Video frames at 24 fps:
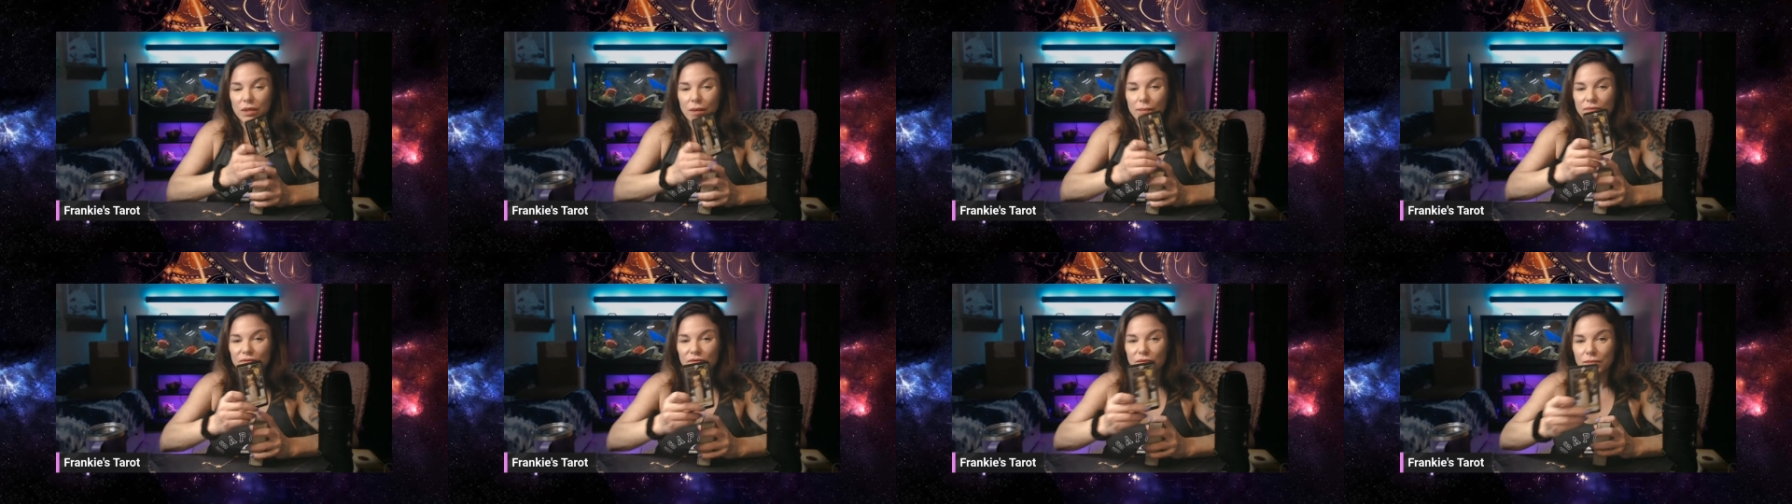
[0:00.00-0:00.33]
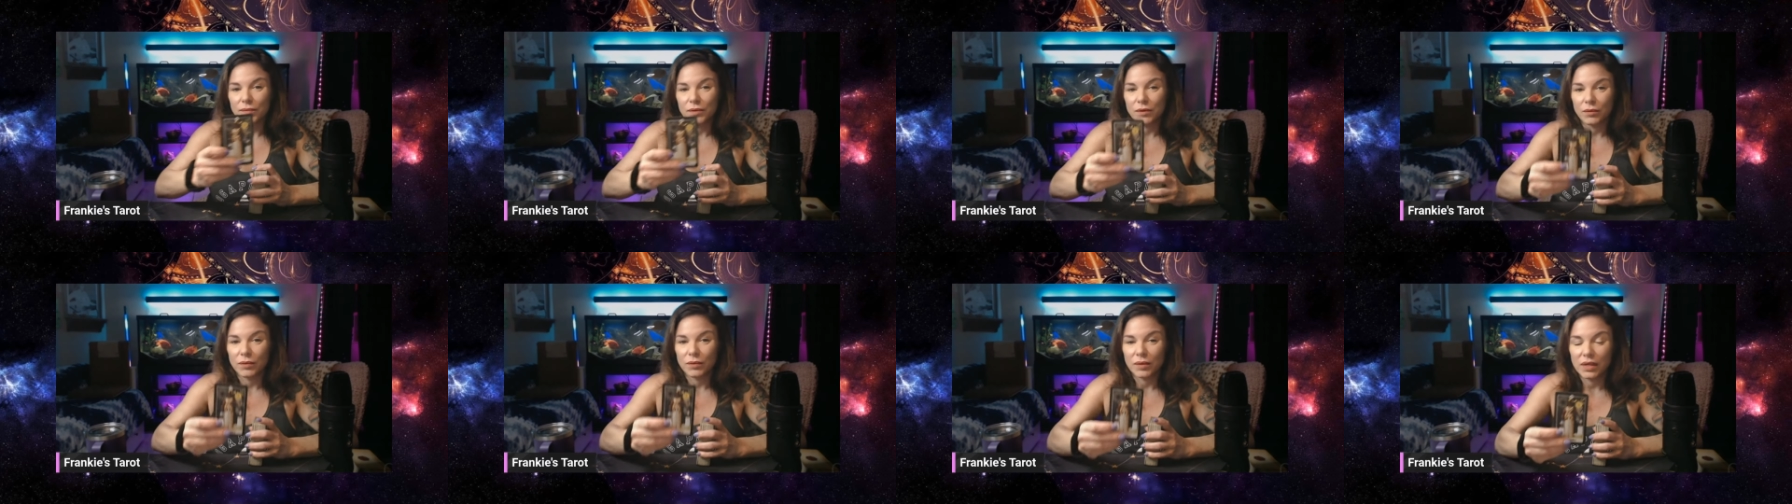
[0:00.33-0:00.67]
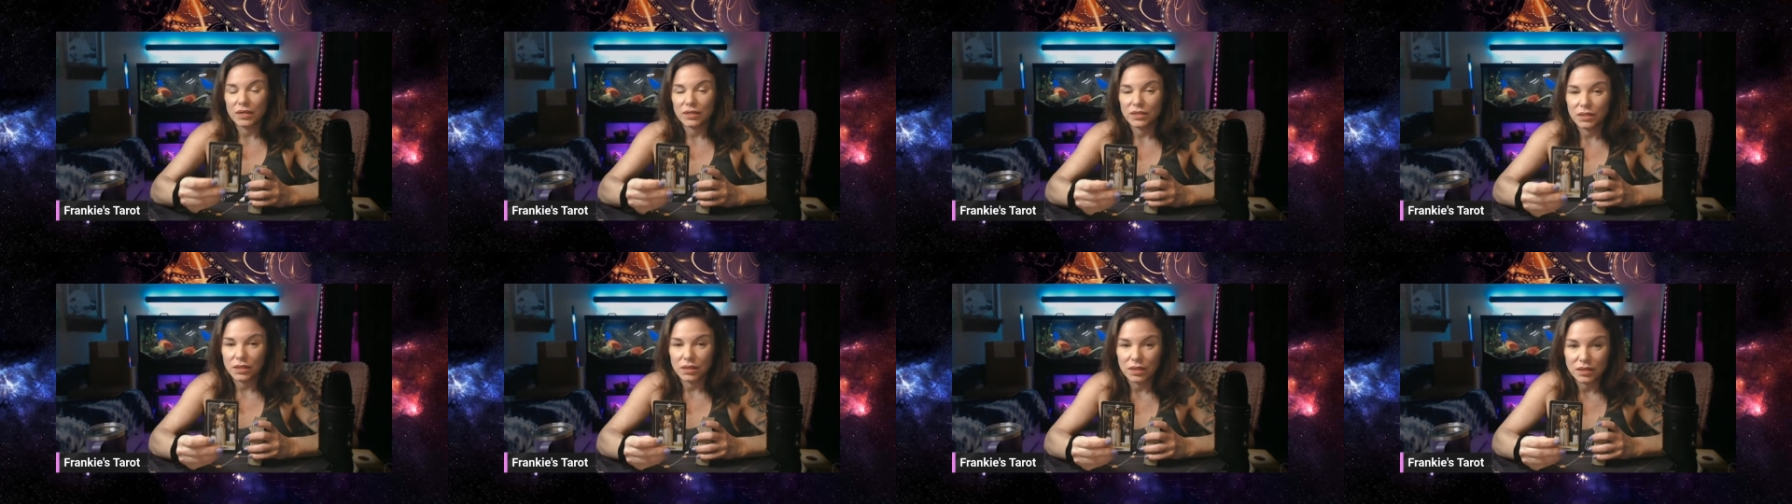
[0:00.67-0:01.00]
up for me when I
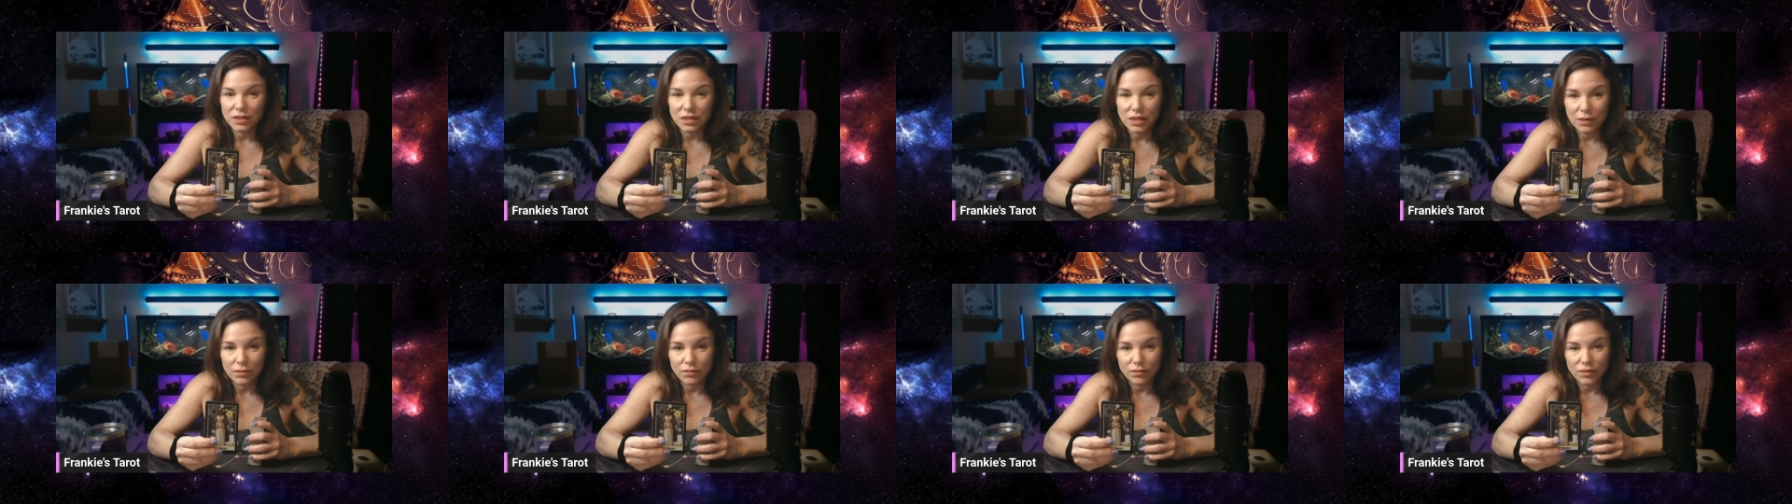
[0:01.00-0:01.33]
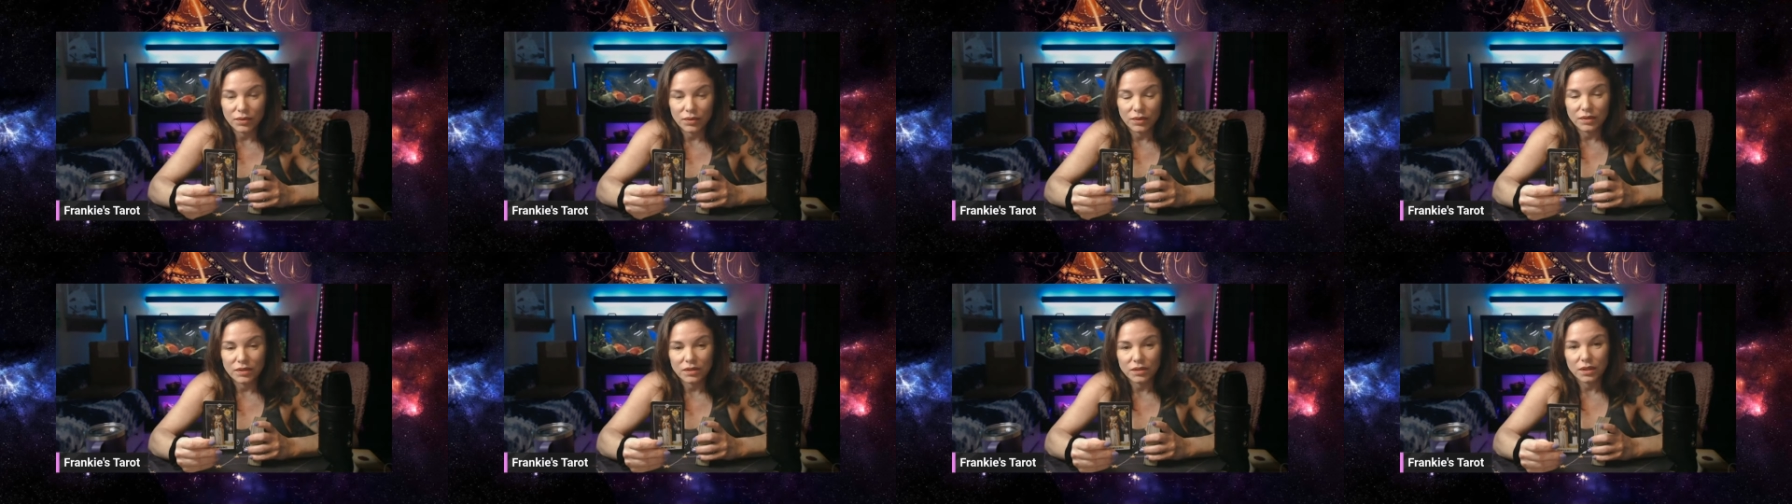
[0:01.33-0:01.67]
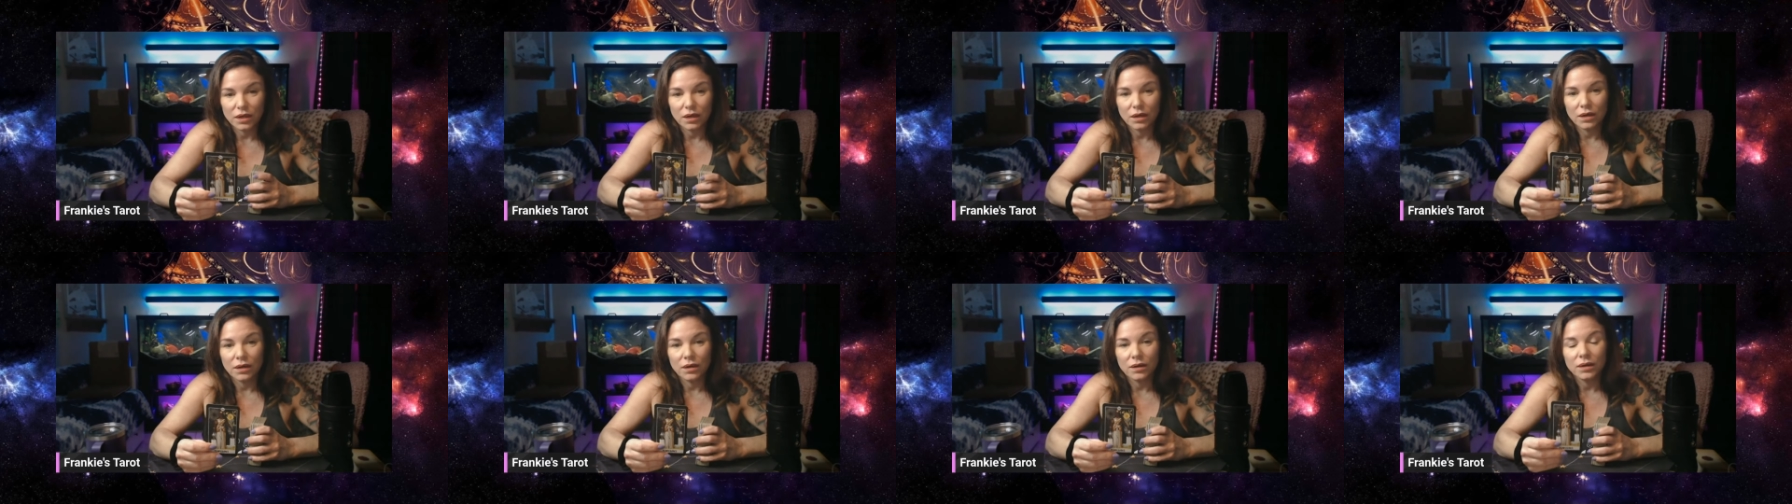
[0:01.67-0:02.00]
see the Temperance
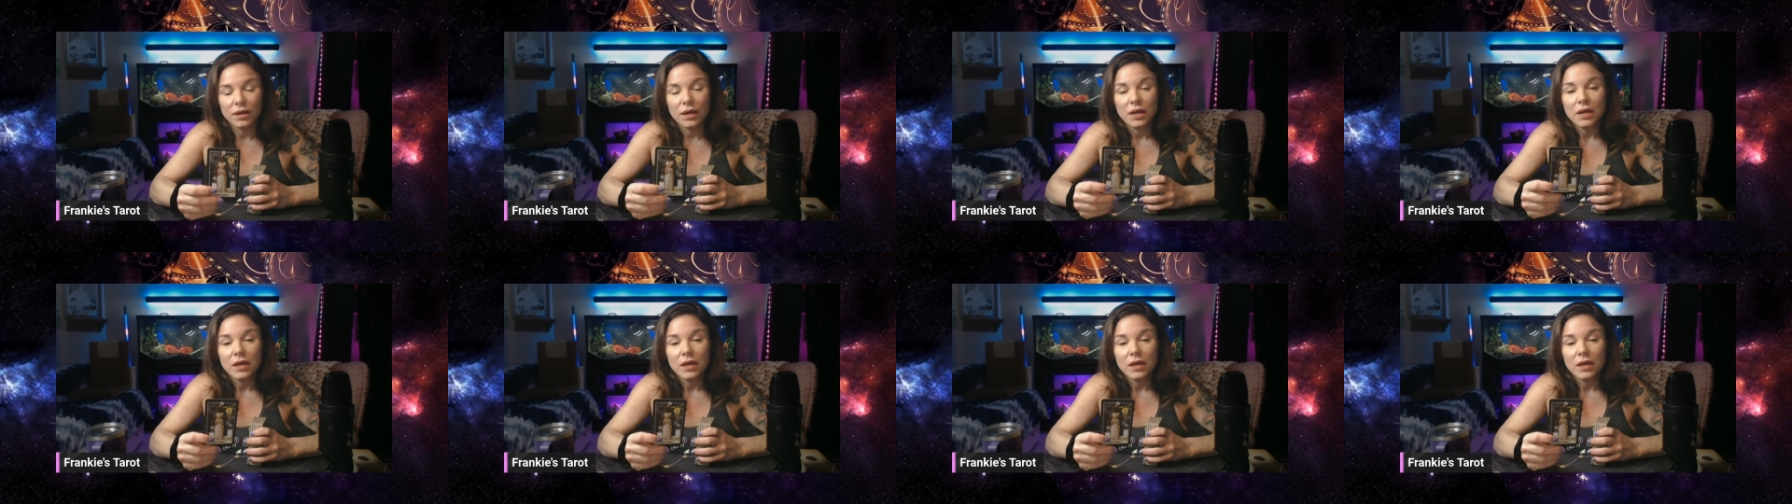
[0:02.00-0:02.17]
card.